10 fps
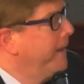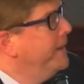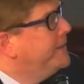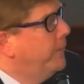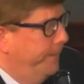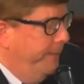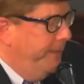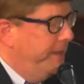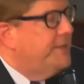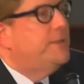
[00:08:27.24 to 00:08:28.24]
So
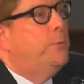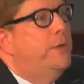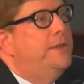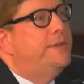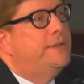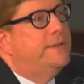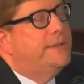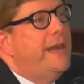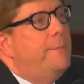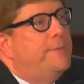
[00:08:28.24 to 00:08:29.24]
these three
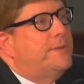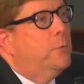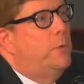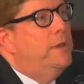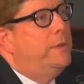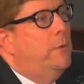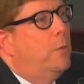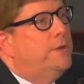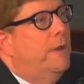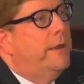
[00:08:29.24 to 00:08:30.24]
steps are really what
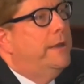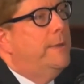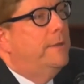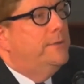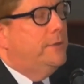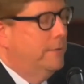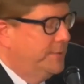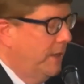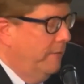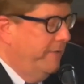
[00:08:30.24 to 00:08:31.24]
we're talking about in
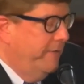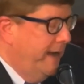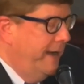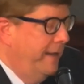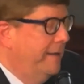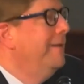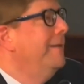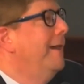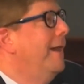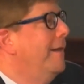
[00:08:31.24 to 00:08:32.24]
terms of
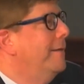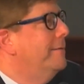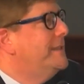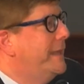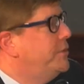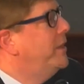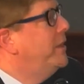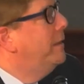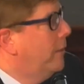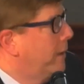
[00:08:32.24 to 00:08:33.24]
providing
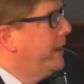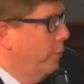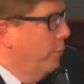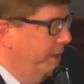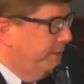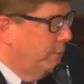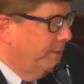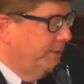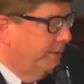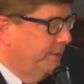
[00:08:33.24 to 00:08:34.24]
teaching and learning
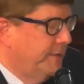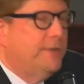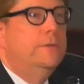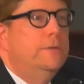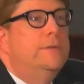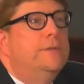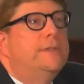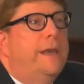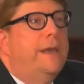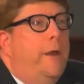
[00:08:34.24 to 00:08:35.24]
resources to
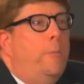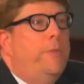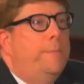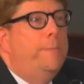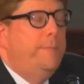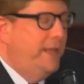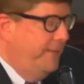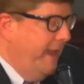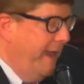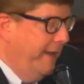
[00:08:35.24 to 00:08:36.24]
students to help them
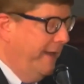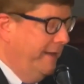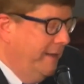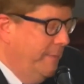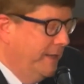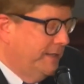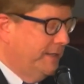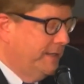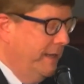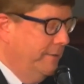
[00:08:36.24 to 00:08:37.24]
meet the academic
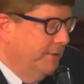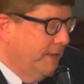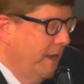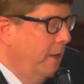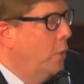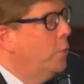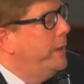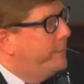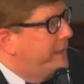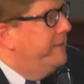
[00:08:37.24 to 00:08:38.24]
standards. We
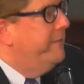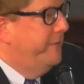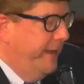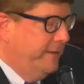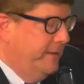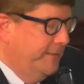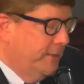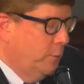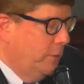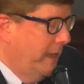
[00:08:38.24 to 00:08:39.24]
believe effective
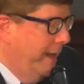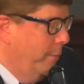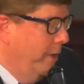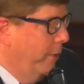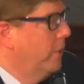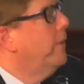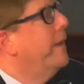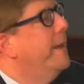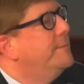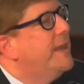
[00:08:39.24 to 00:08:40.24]
school library
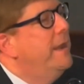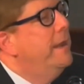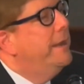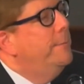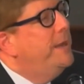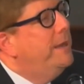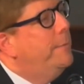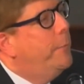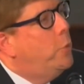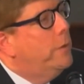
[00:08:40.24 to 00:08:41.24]
programs can be an
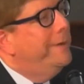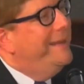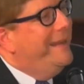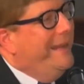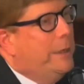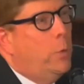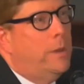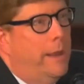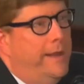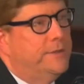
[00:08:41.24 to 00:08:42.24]
important
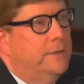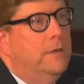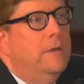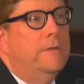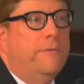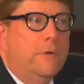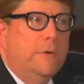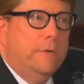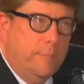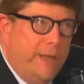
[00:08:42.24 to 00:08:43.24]
equalizer for
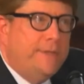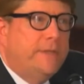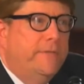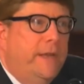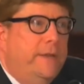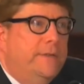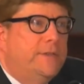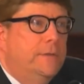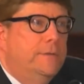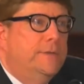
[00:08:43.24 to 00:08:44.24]
Pennsylvania
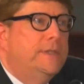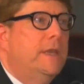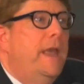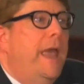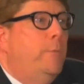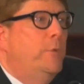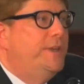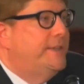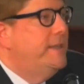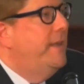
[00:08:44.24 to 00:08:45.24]
students, and we
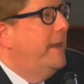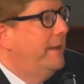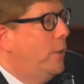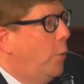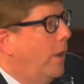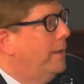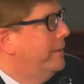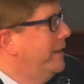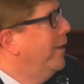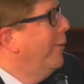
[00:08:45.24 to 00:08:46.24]
see that
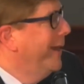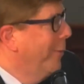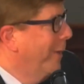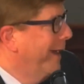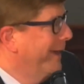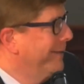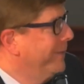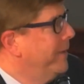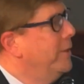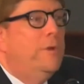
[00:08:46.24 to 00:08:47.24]
equality going away.
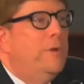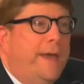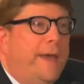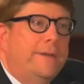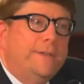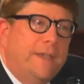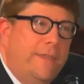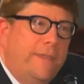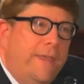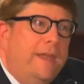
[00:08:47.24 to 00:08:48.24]
With that, I'll say
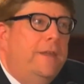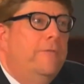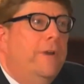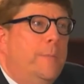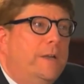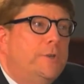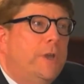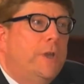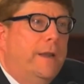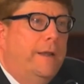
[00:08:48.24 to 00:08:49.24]
thank you very much,
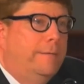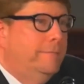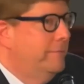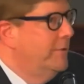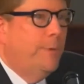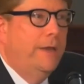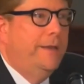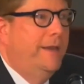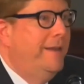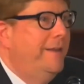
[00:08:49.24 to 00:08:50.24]
and I'll
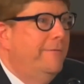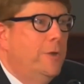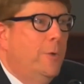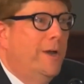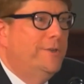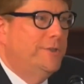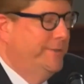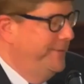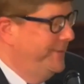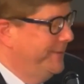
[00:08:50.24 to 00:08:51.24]
respond to any of your
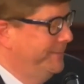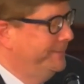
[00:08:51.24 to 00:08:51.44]
questions.